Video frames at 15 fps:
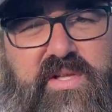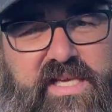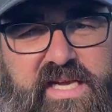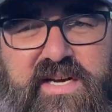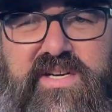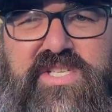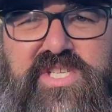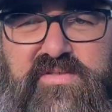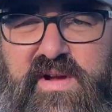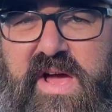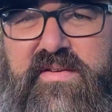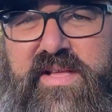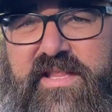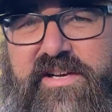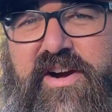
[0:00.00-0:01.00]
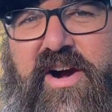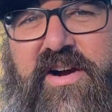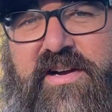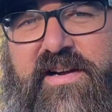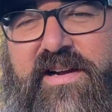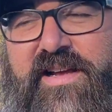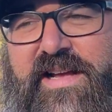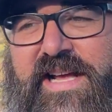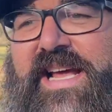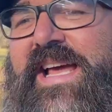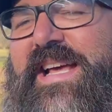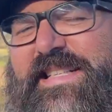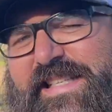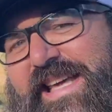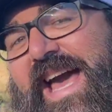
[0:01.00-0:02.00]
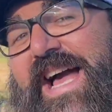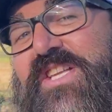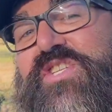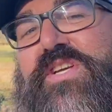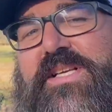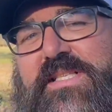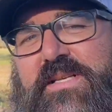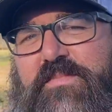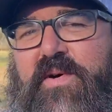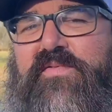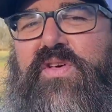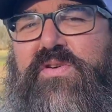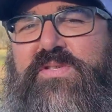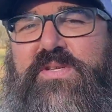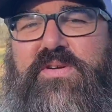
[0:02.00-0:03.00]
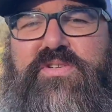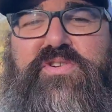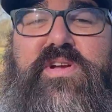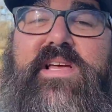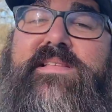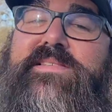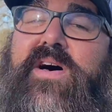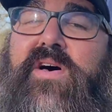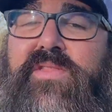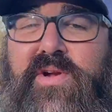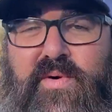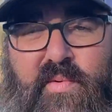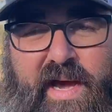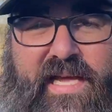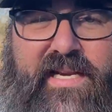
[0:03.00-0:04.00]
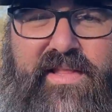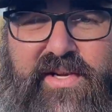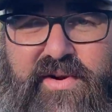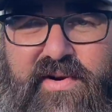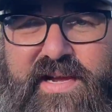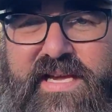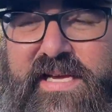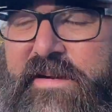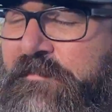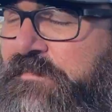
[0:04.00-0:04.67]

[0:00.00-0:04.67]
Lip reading: here surrounding the garden is catching some of those nutrients on their way to the creek.